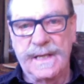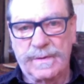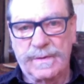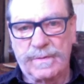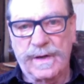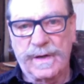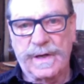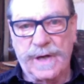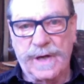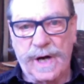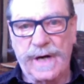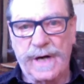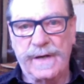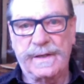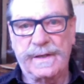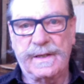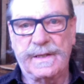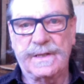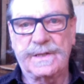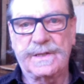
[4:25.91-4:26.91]

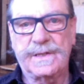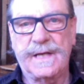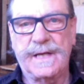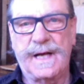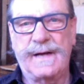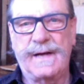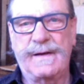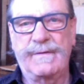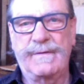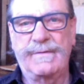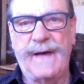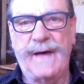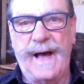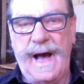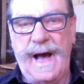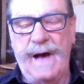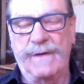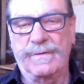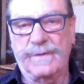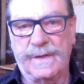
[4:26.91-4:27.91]
regardless of
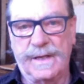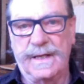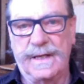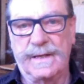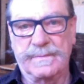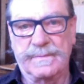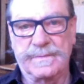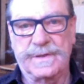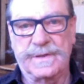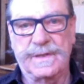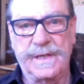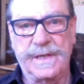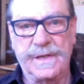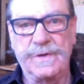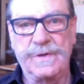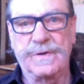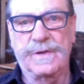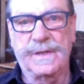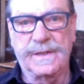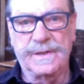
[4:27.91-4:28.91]
outcomes that
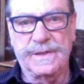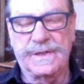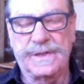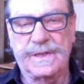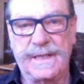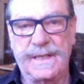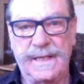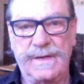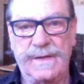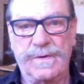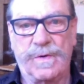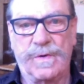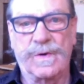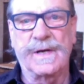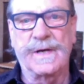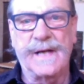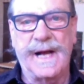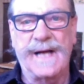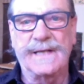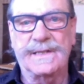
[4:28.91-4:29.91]
you can see or
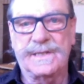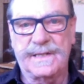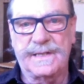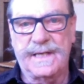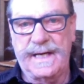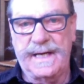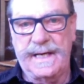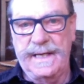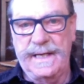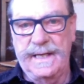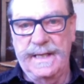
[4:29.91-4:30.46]
not see.